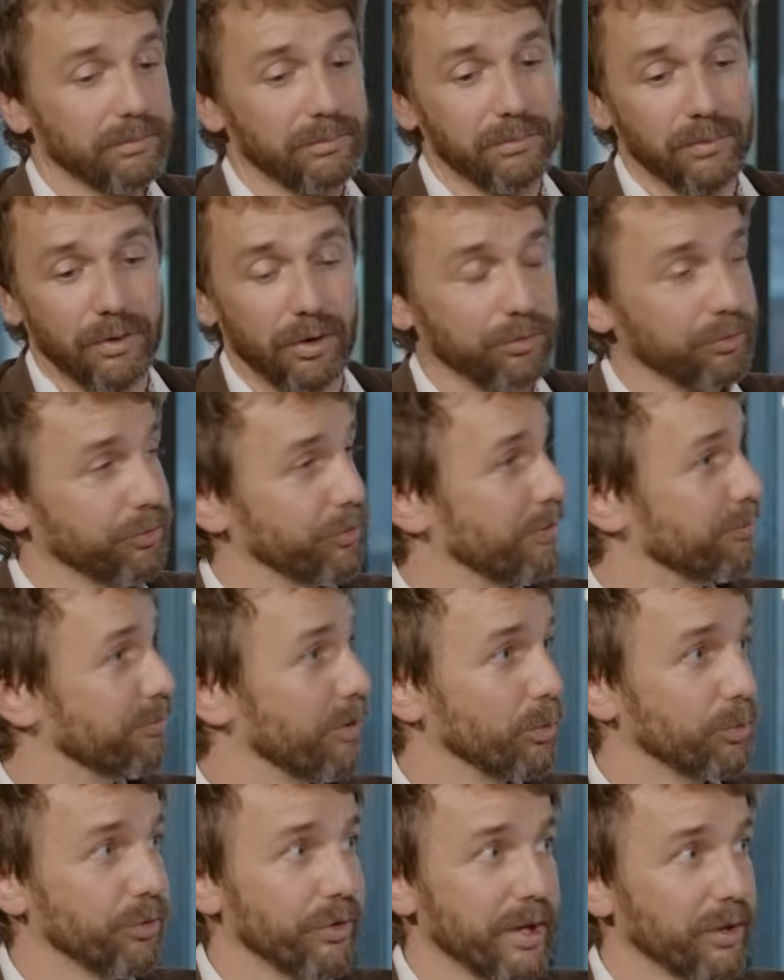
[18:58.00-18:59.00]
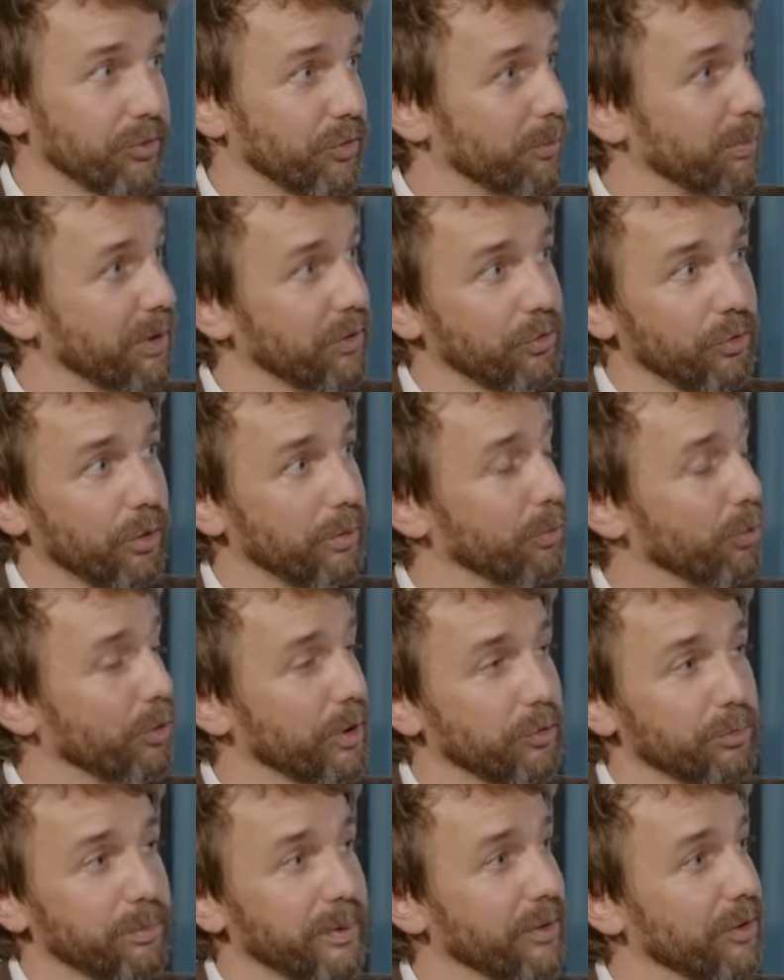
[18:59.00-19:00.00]
often voted as the best onboard
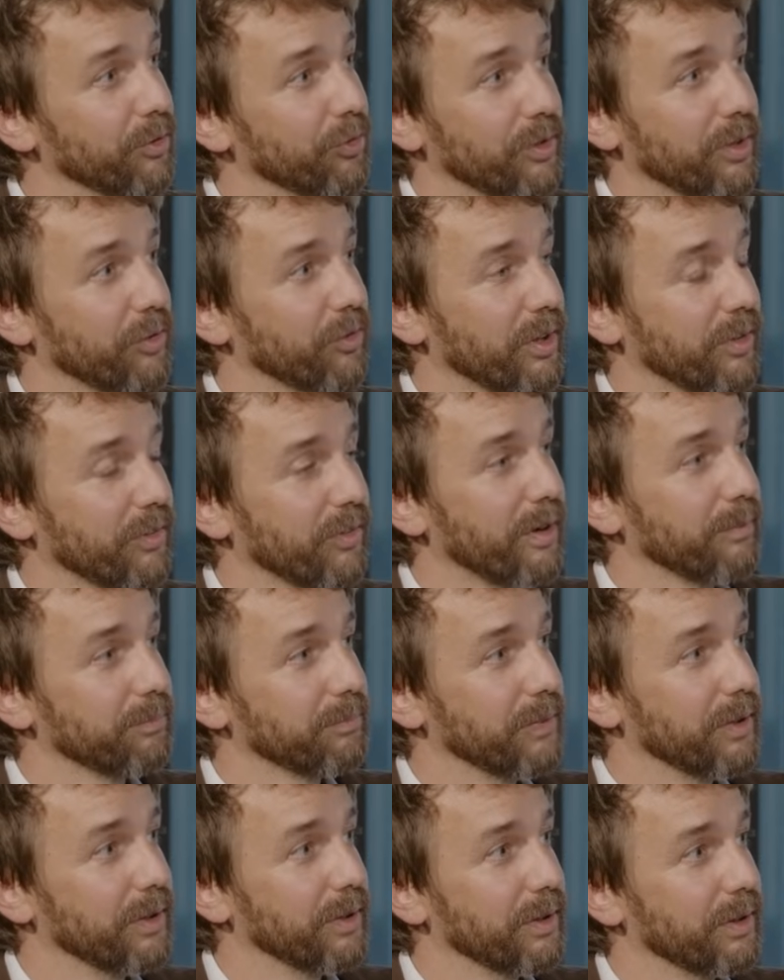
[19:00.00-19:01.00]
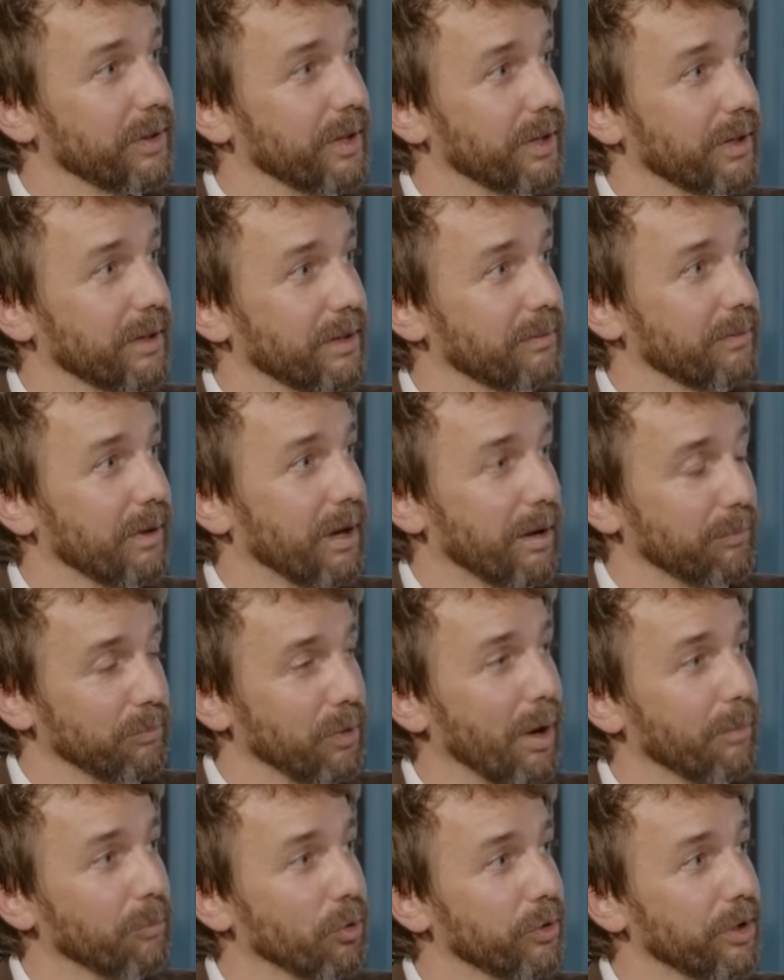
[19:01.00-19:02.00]
experience, etc.
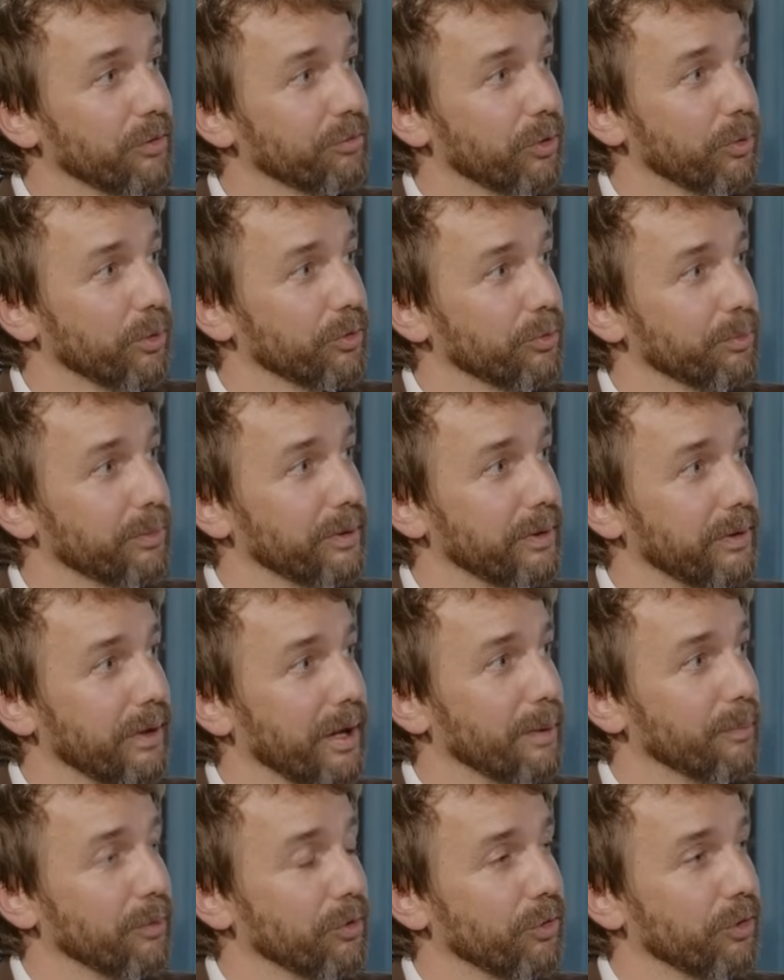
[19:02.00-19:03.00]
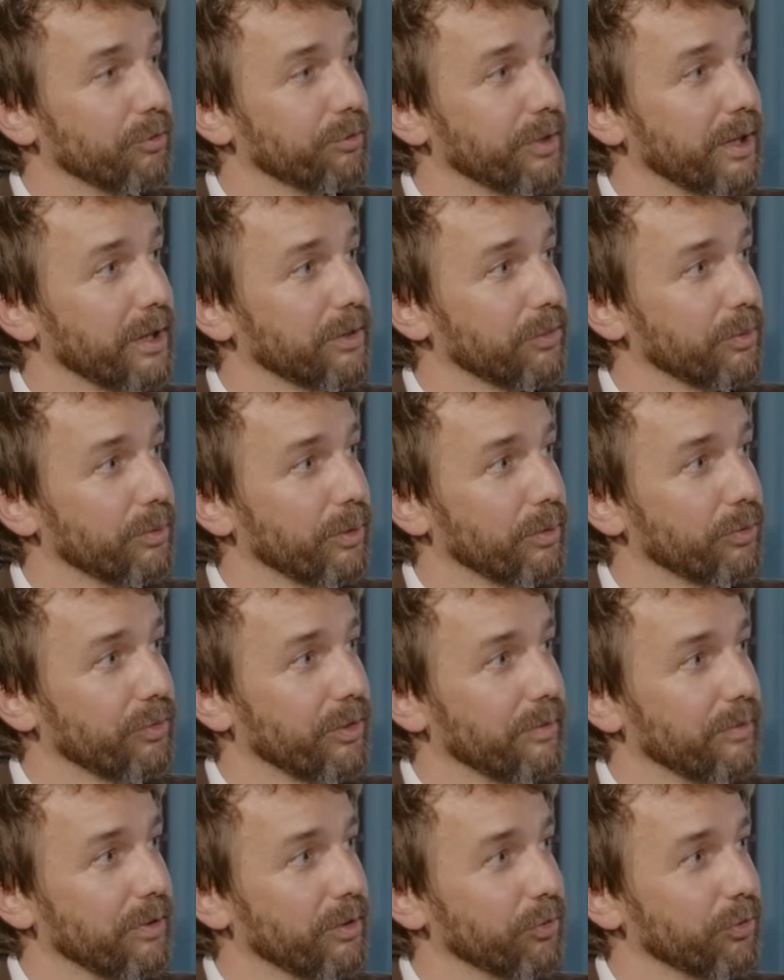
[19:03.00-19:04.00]
I'm looking forward to be able to offer that to our
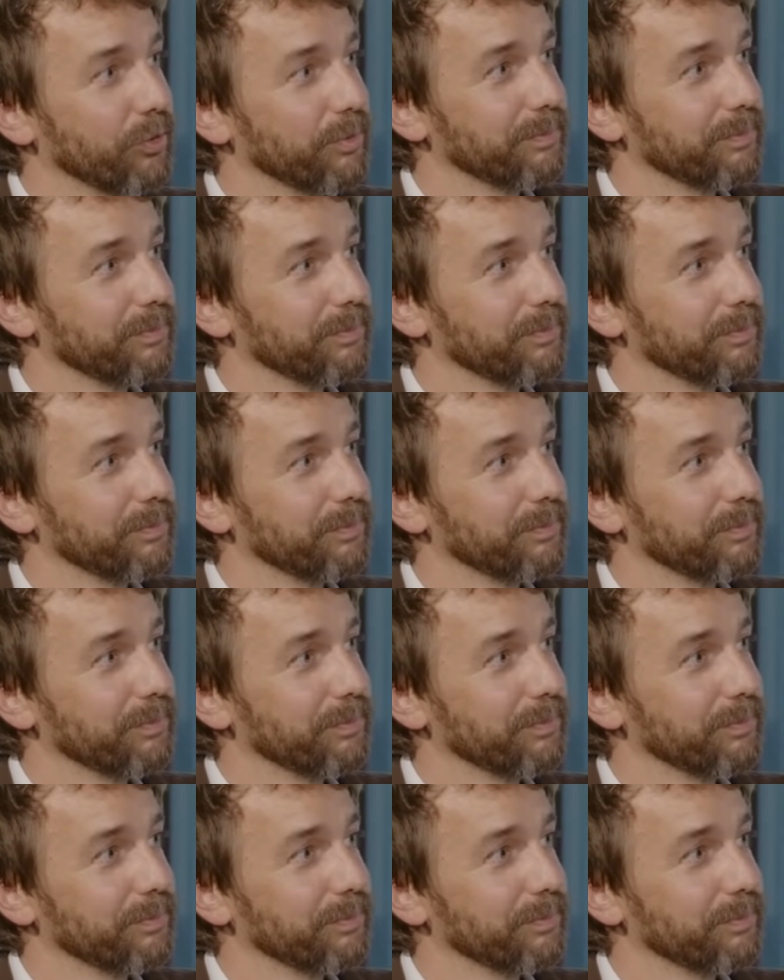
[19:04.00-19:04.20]
travelers.